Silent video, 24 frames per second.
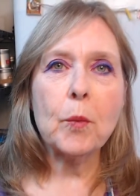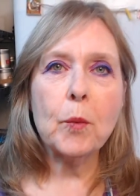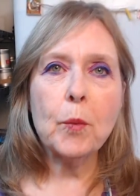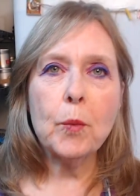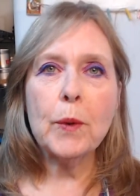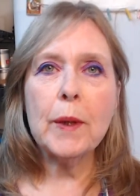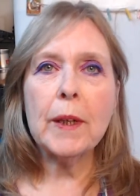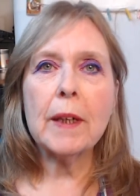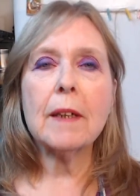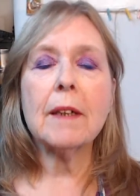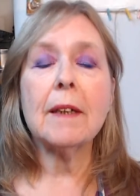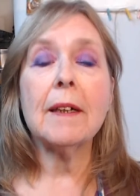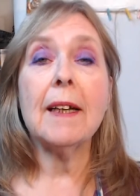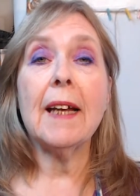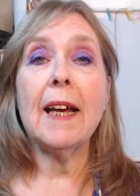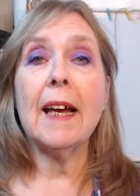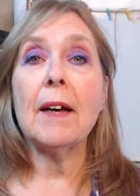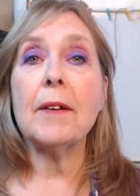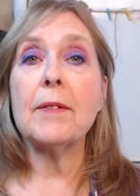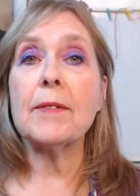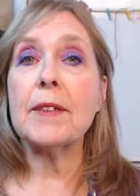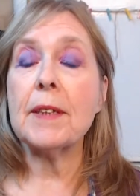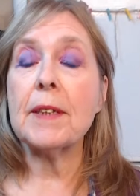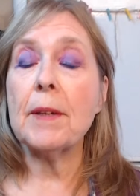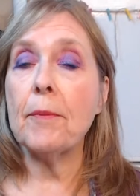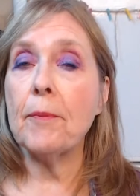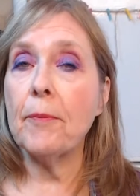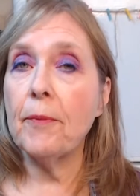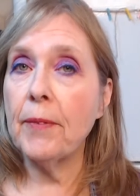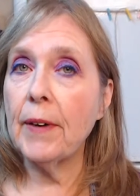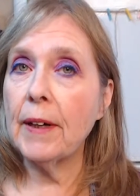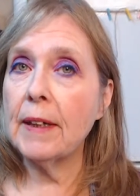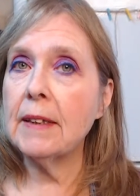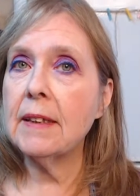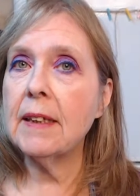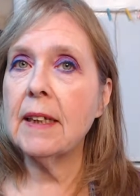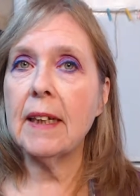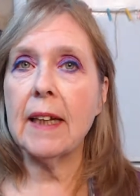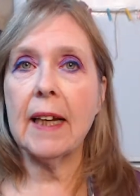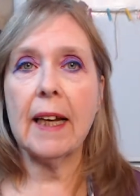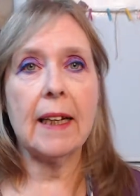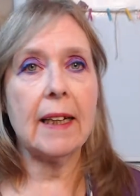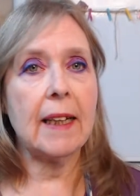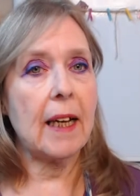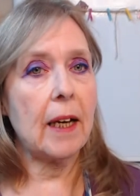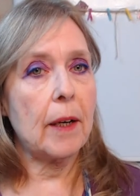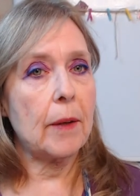We're going to have some fun today.